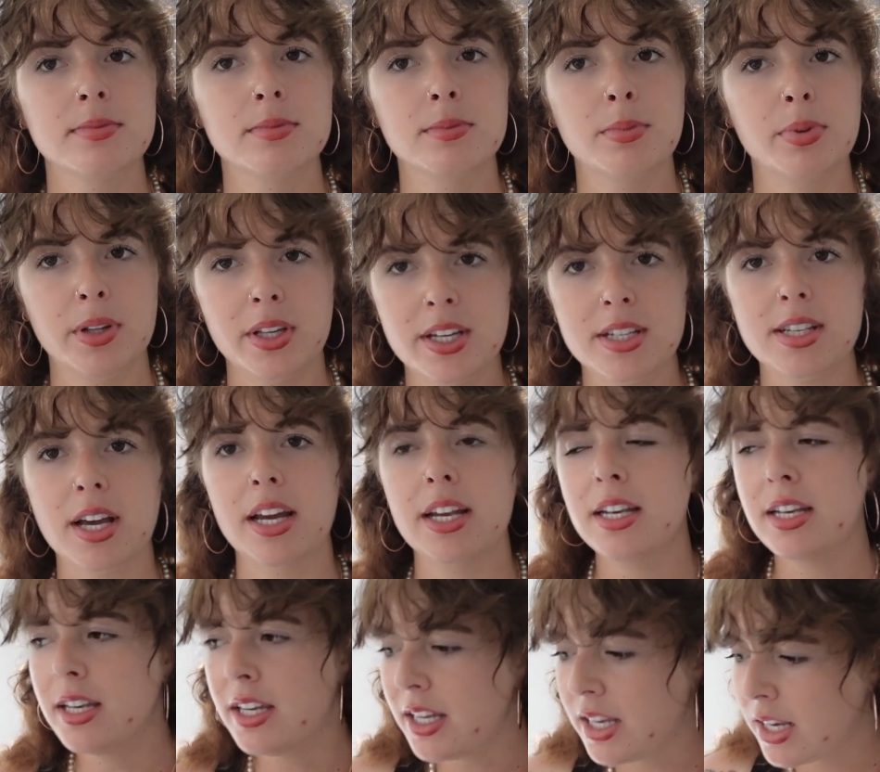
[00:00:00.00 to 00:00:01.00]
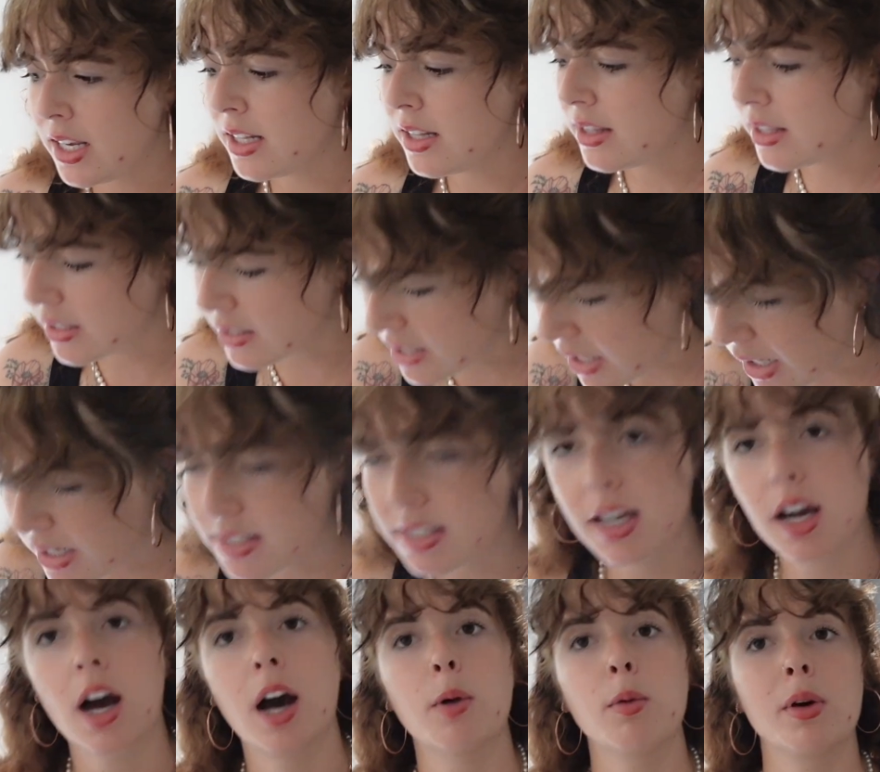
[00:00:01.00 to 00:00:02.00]
Please, I need the sexy
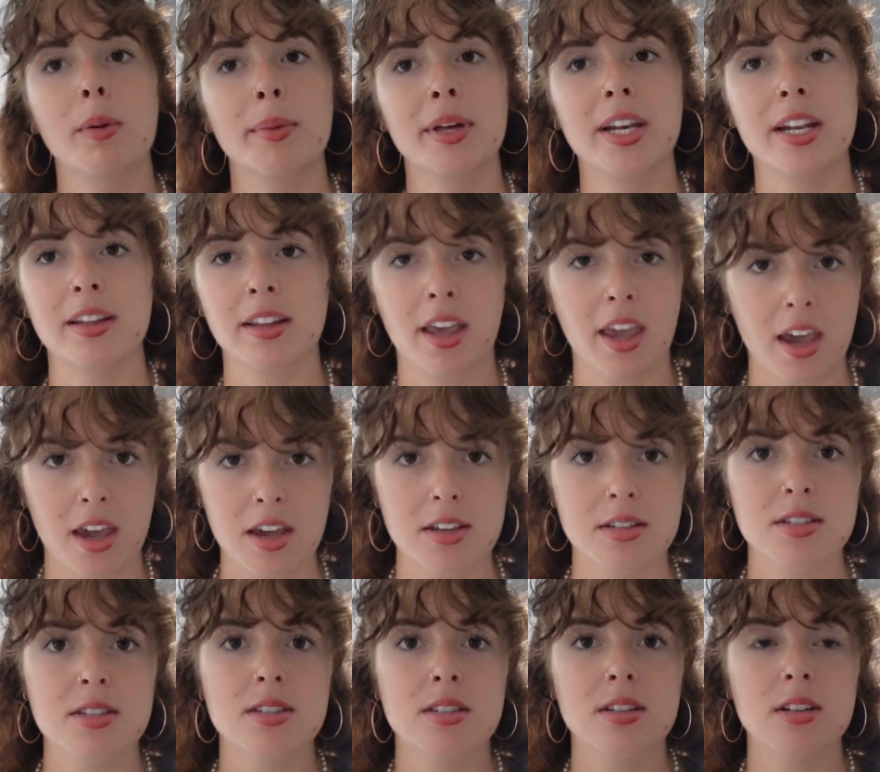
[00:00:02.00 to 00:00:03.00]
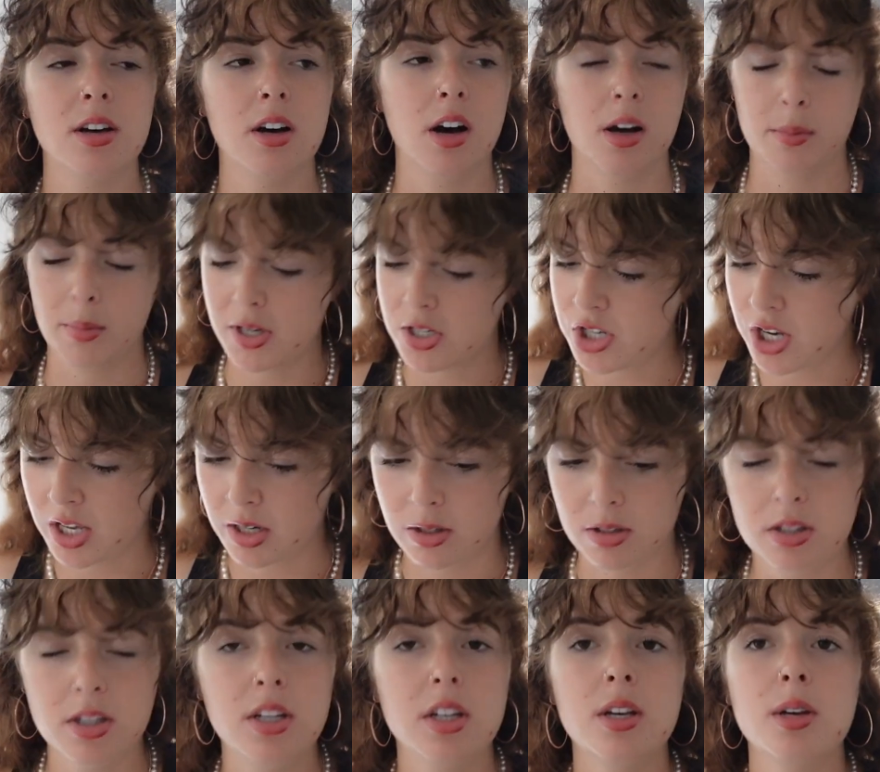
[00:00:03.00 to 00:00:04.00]
hot women and the gays on my
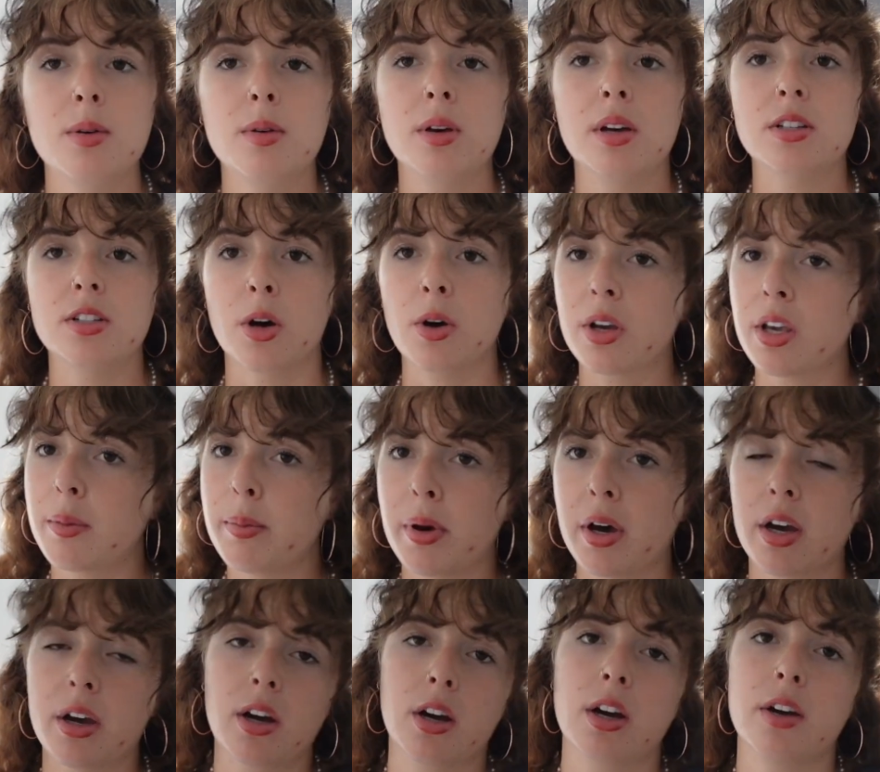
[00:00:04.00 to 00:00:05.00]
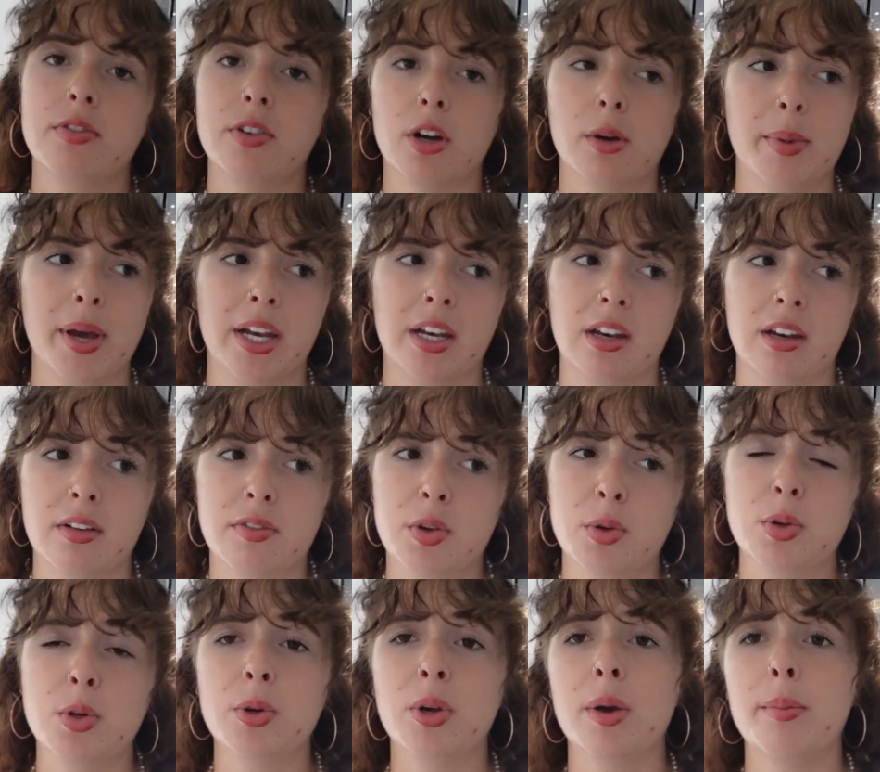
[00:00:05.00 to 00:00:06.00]
channel. Don't get butthurt if you're a man, and if
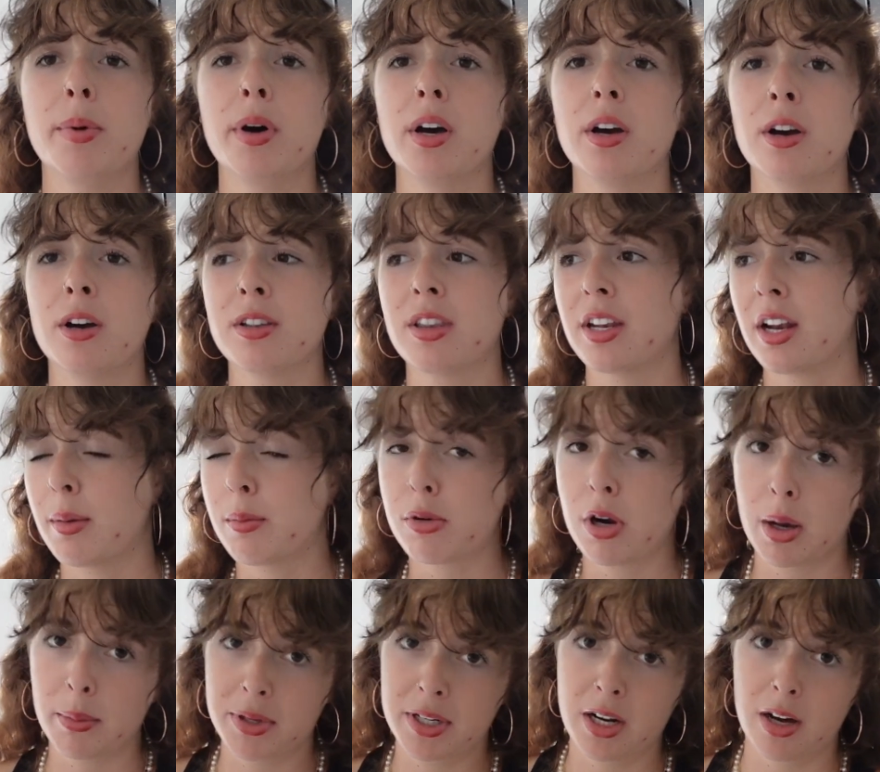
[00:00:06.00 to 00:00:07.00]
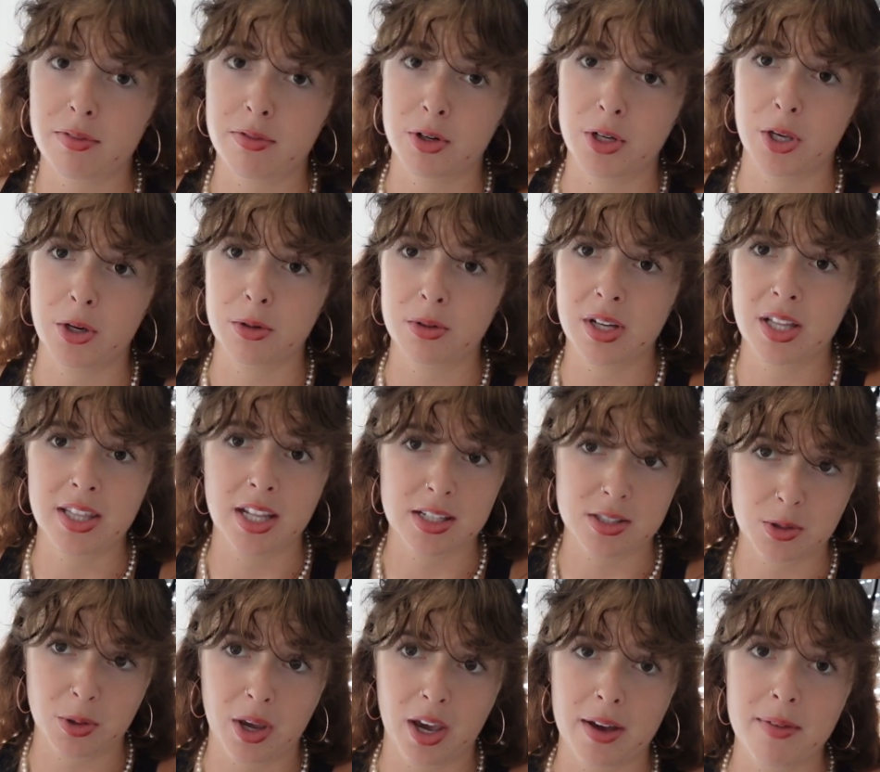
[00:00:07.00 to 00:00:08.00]
you do get butthurt, then I'm probably not for you, and that's
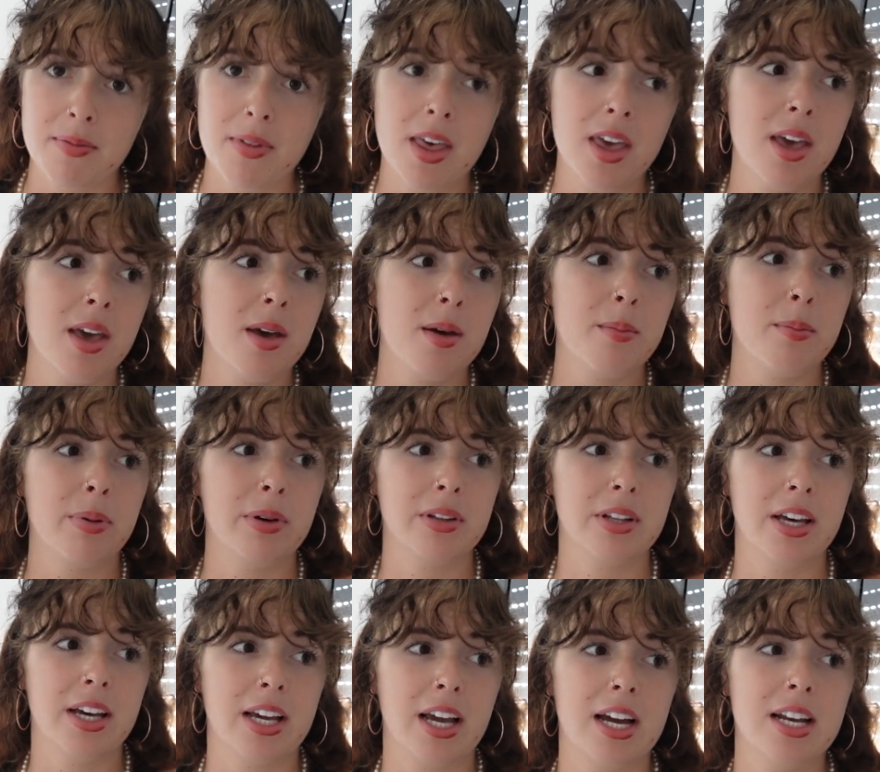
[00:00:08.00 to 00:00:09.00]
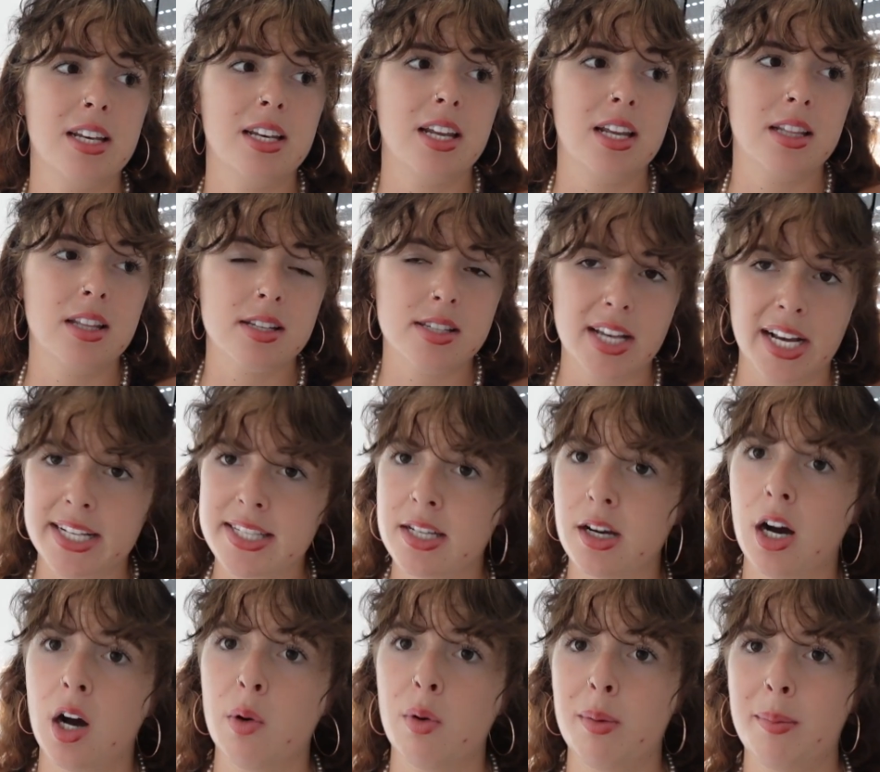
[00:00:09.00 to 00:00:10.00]
okay. But, like, I need the sexy
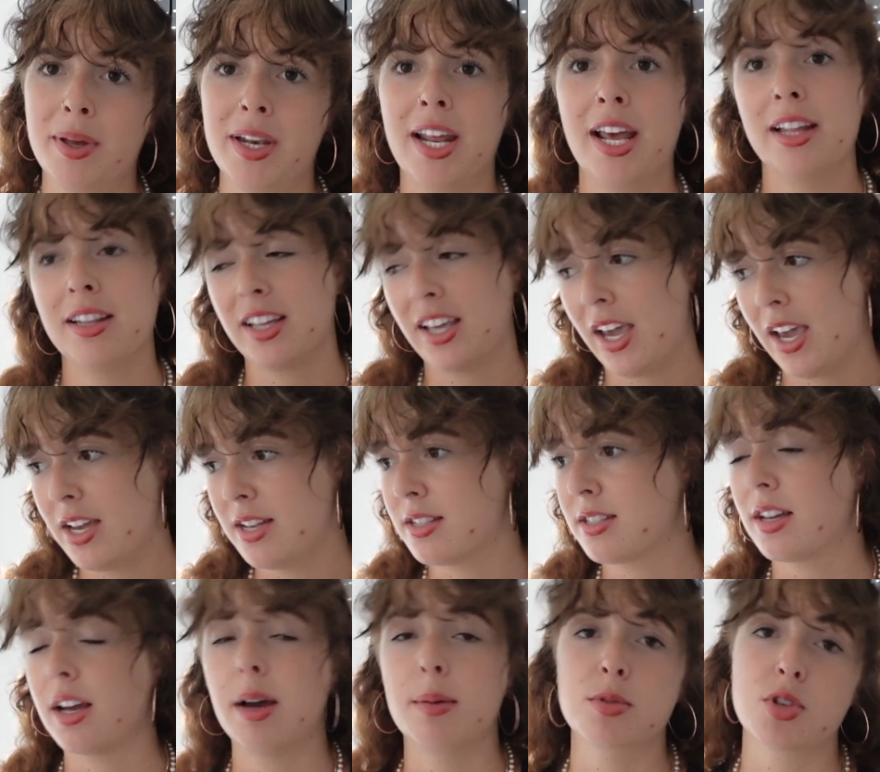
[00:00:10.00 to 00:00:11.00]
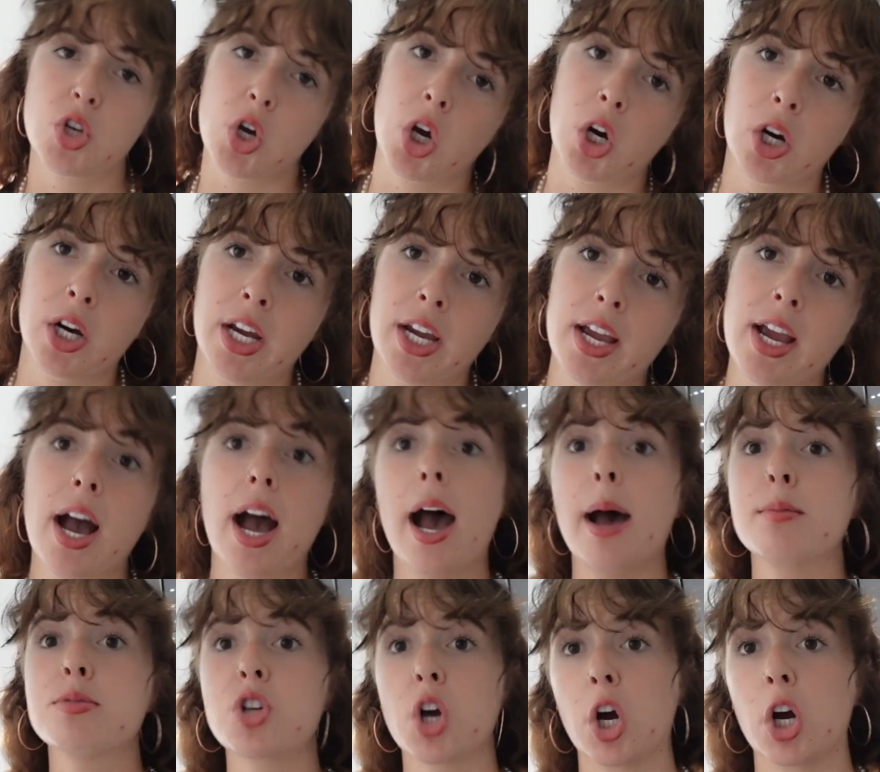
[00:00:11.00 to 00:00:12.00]
hot women and the gays. I'm sorry.
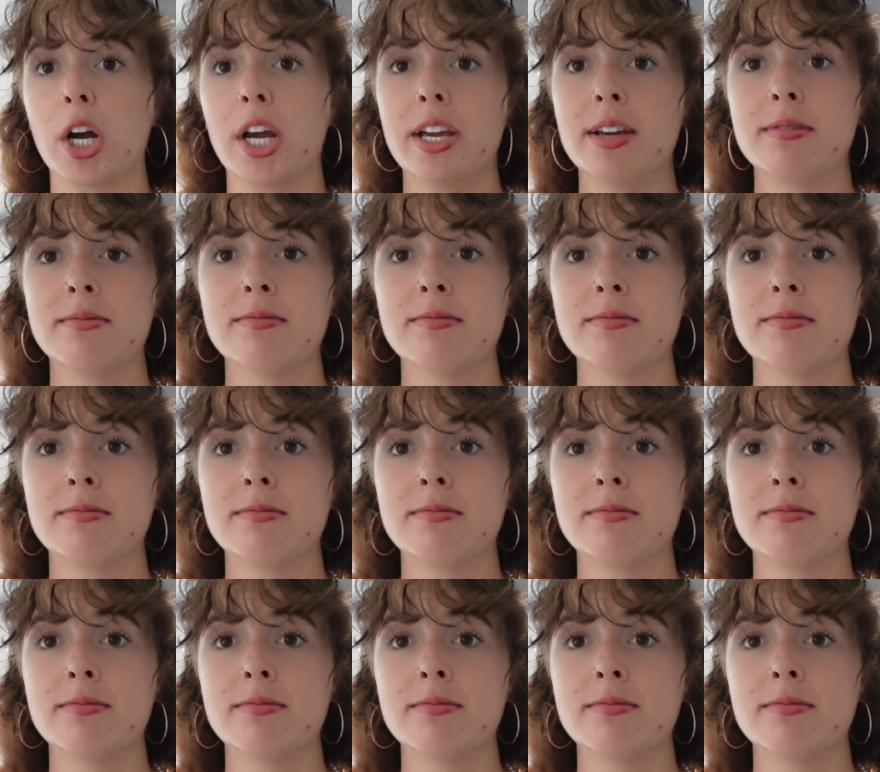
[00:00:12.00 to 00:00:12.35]
I'm sorry.